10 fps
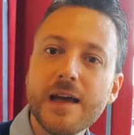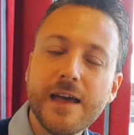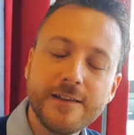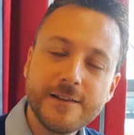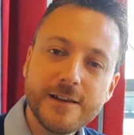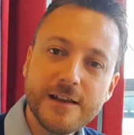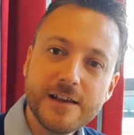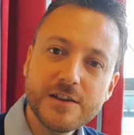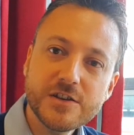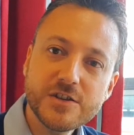
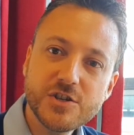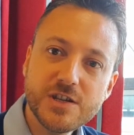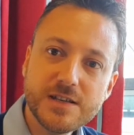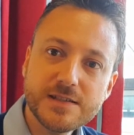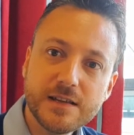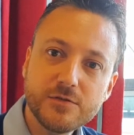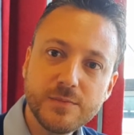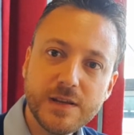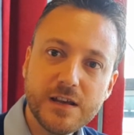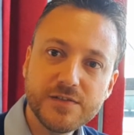And she said to
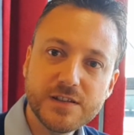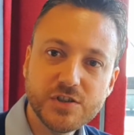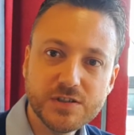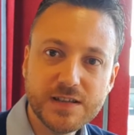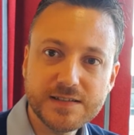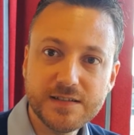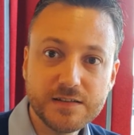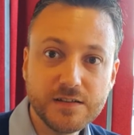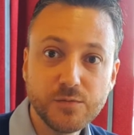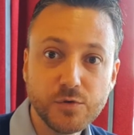me after she tasted
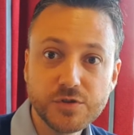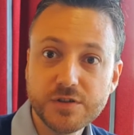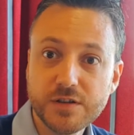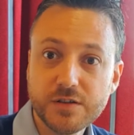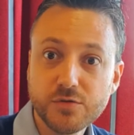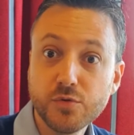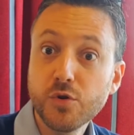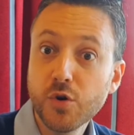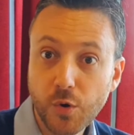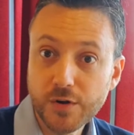that it was
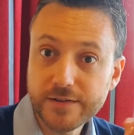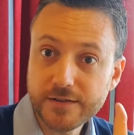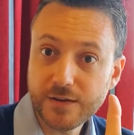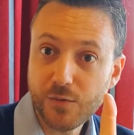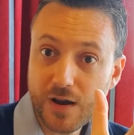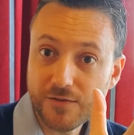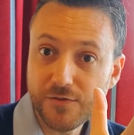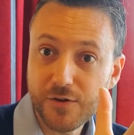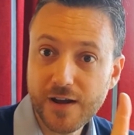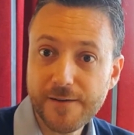too cold, the wine,
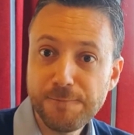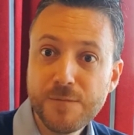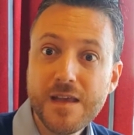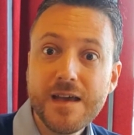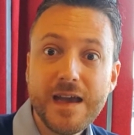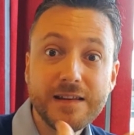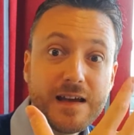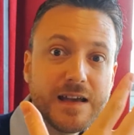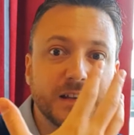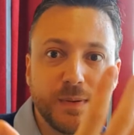for her. And
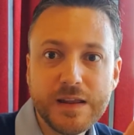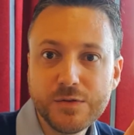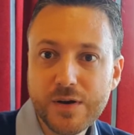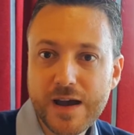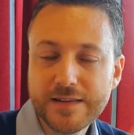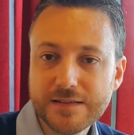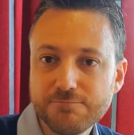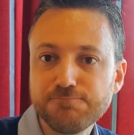I explained to her that